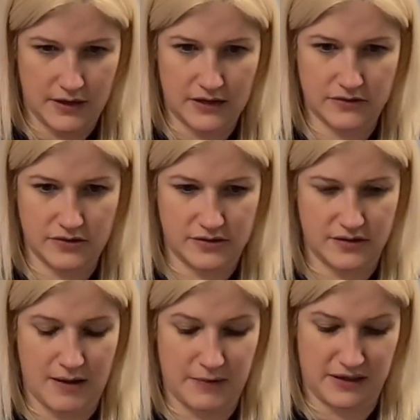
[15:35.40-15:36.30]
it just,
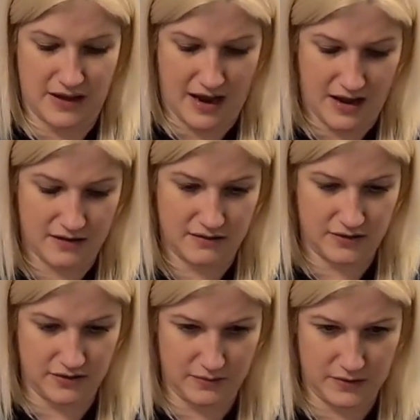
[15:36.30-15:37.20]
I mean that,
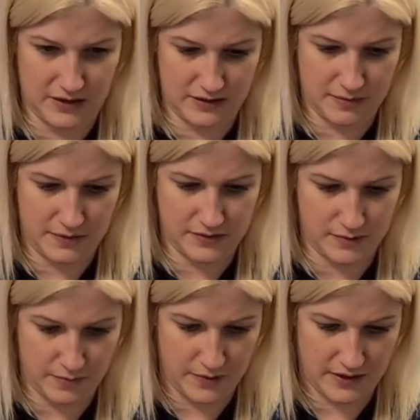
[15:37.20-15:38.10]
you really need to be
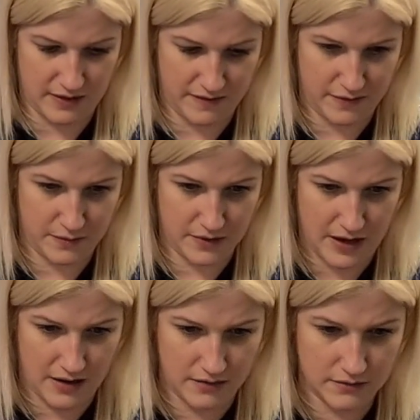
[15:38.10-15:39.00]
super careful with
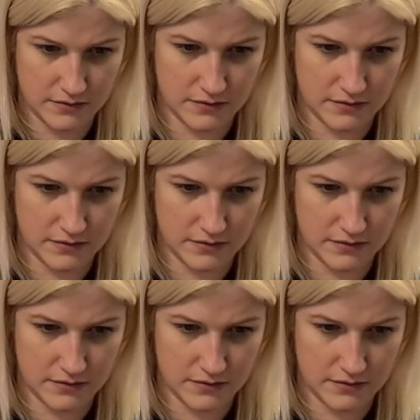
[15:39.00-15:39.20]
that.